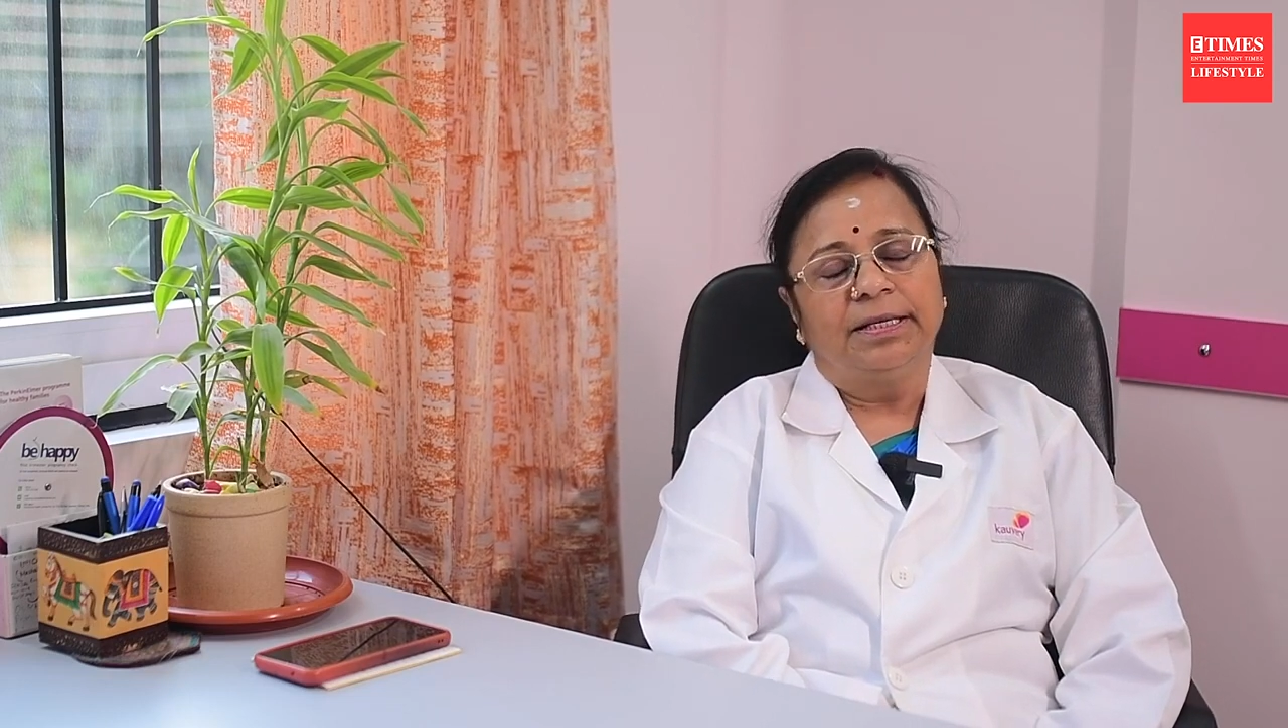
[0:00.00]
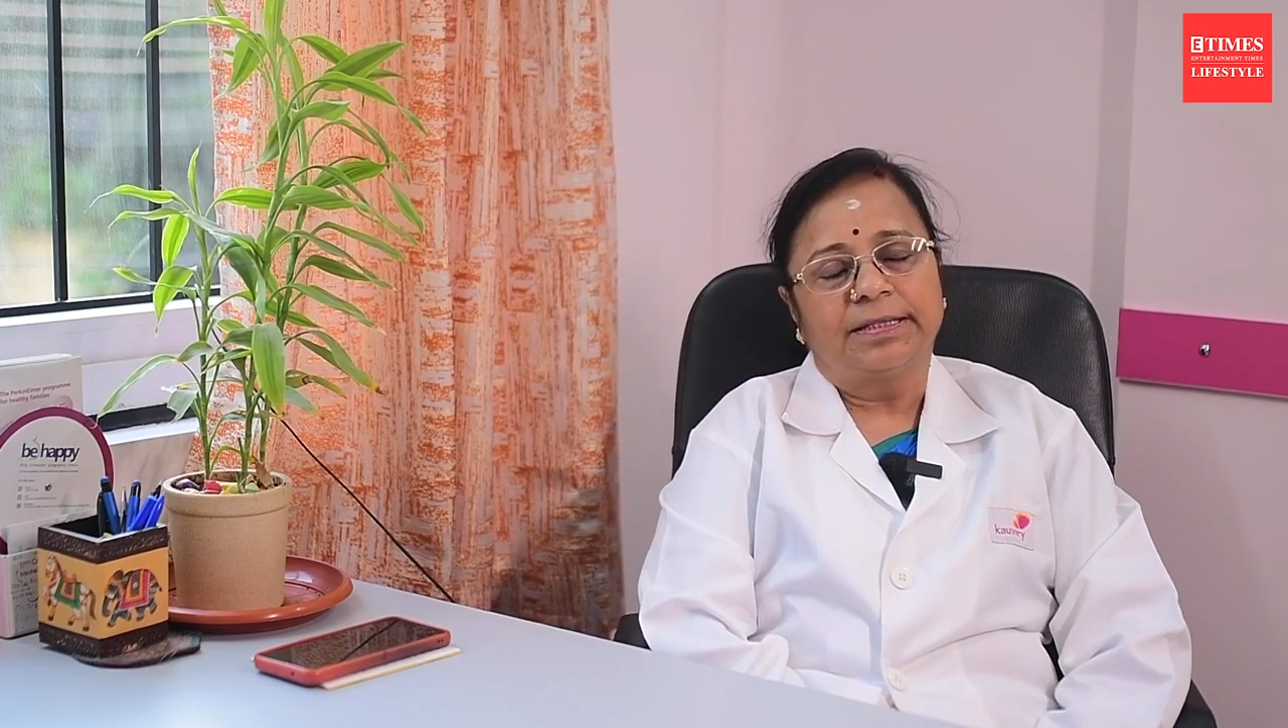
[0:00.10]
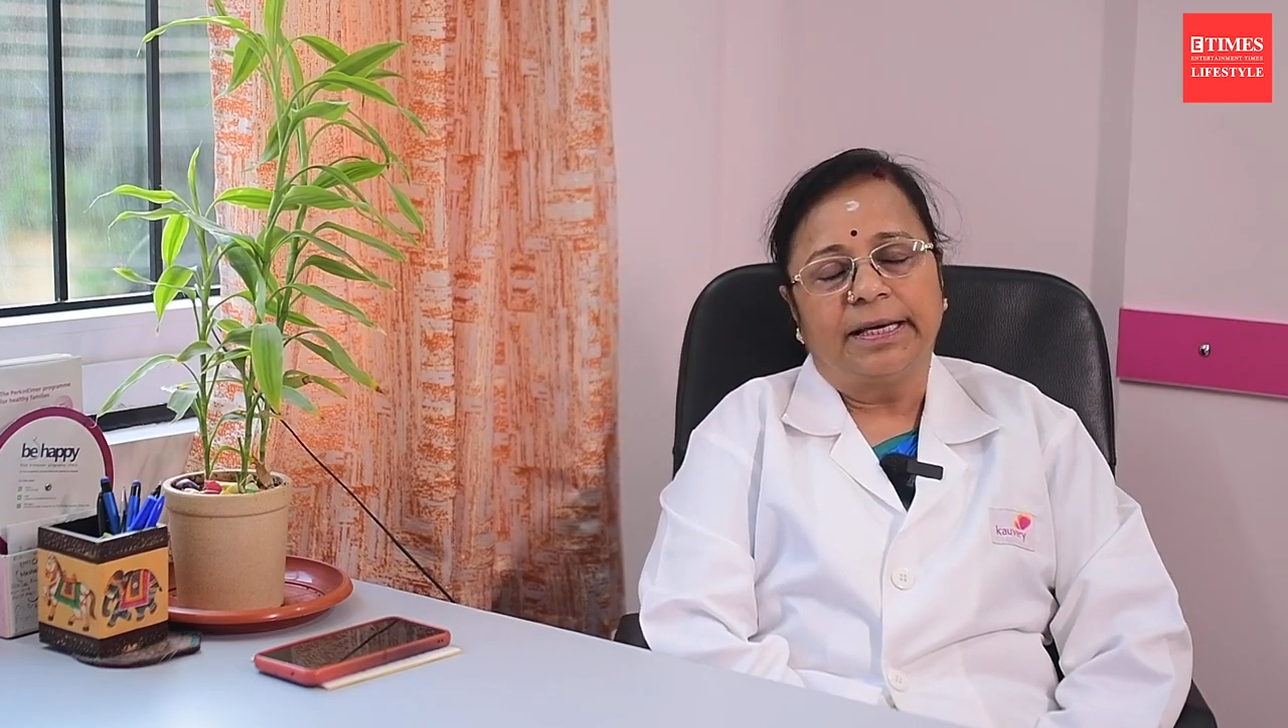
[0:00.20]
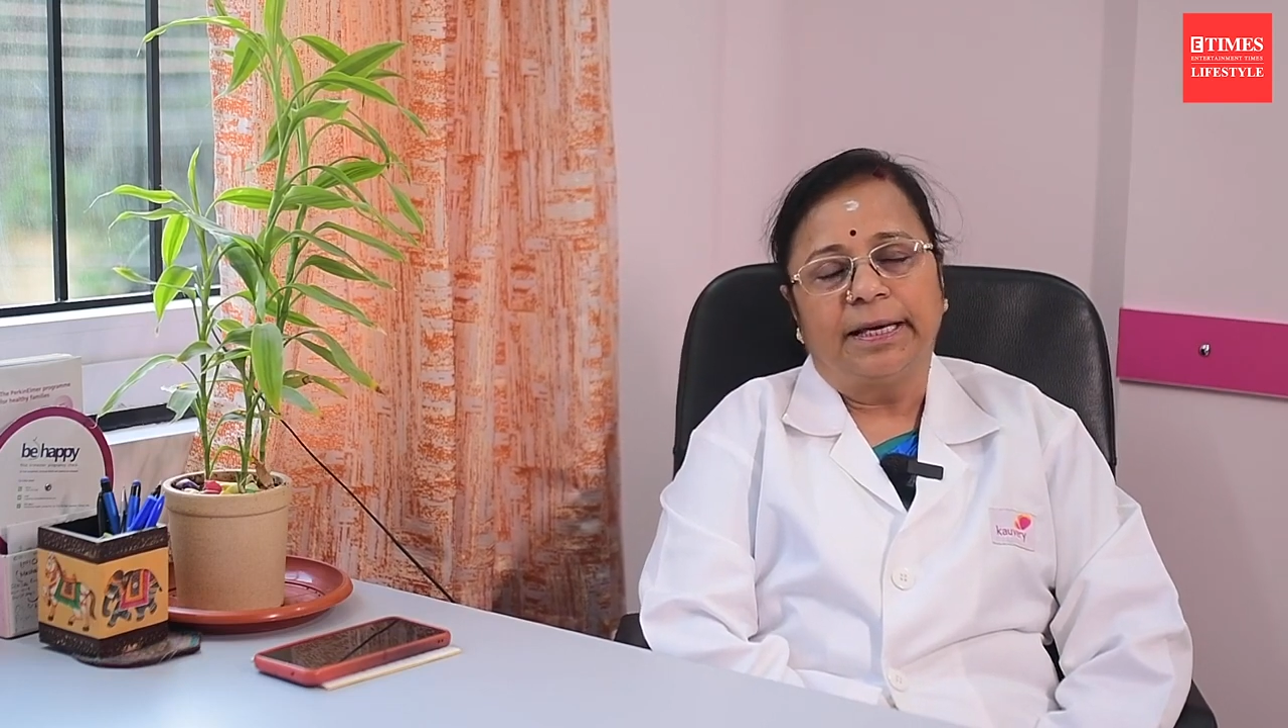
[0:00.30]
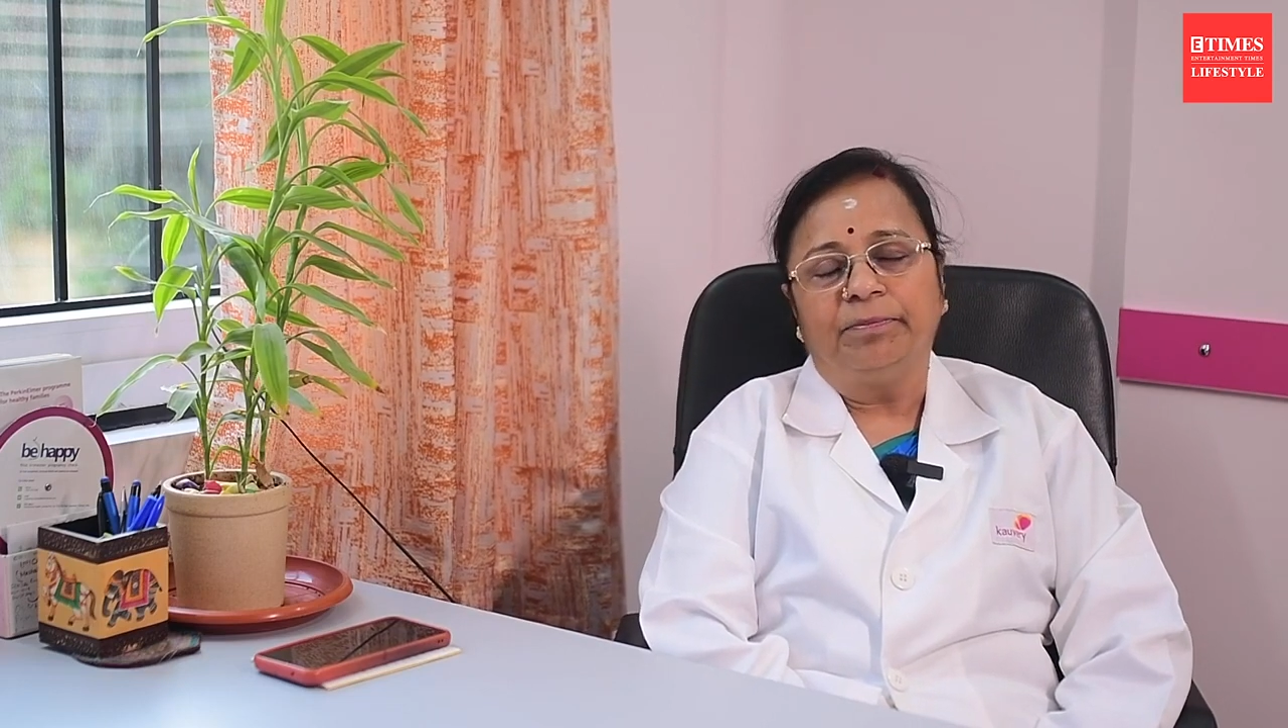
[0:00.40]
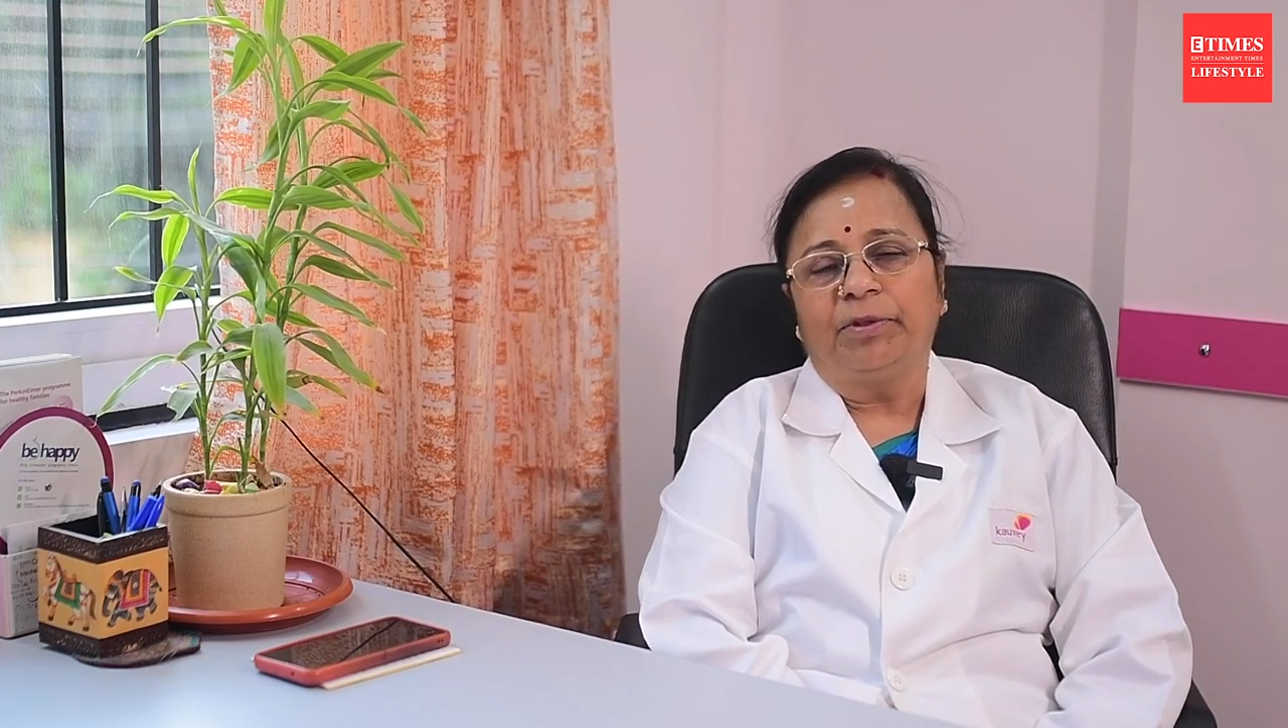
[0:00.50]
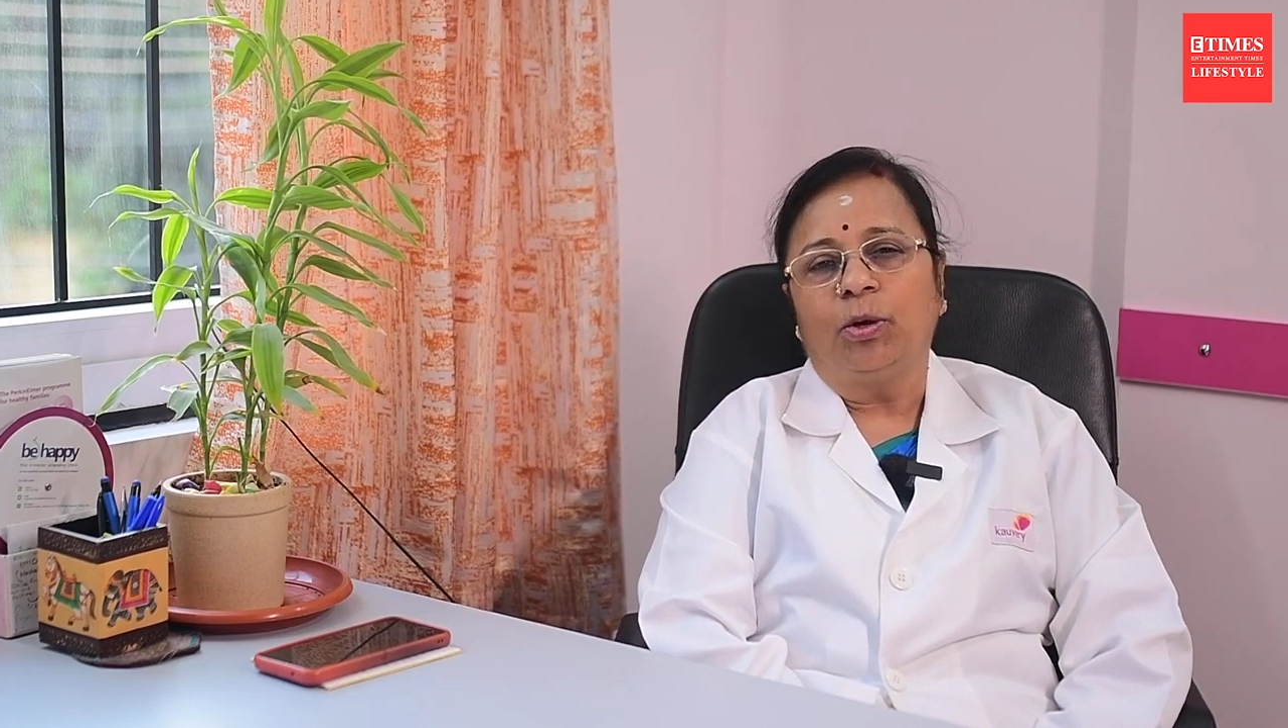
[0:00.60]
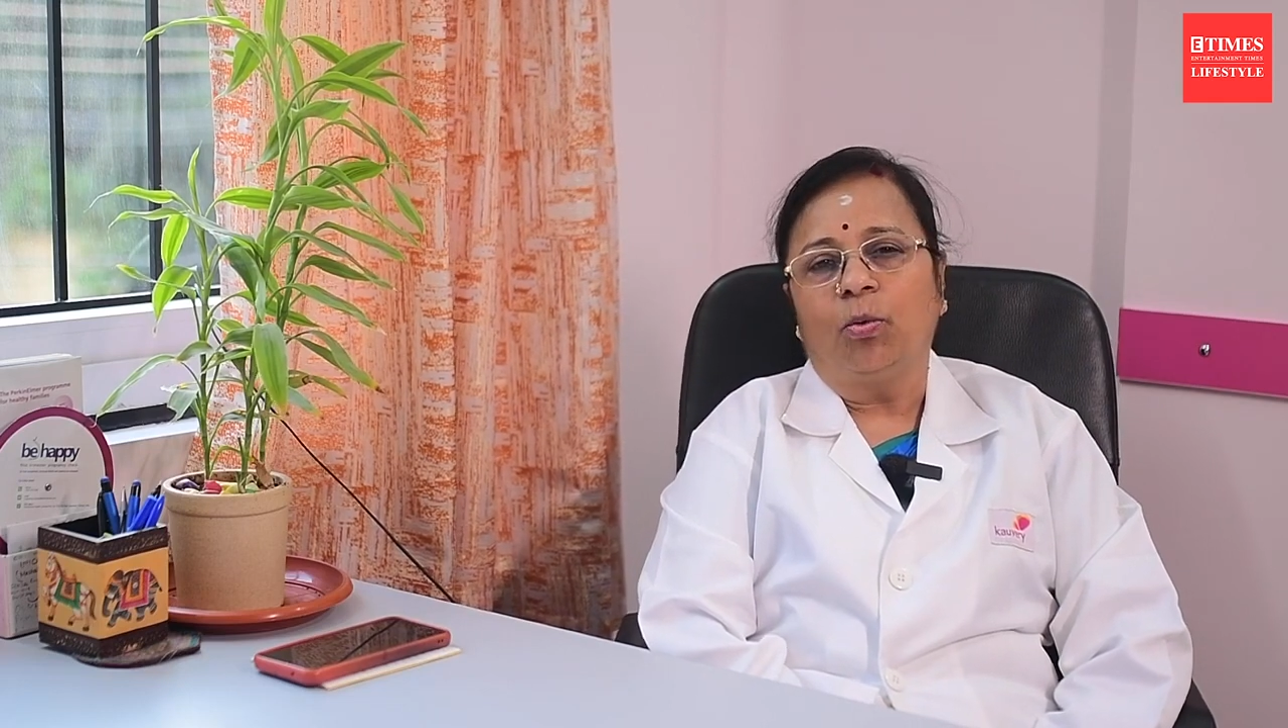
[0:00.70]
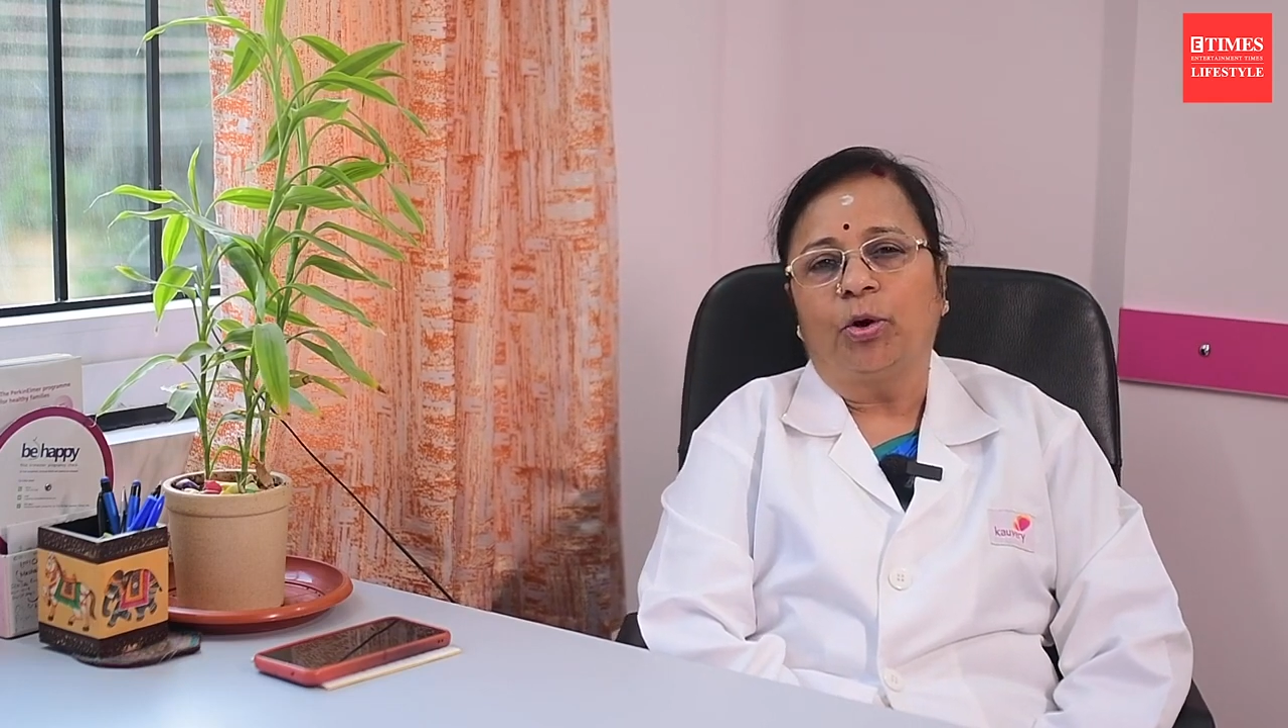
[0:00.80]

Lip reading: same thing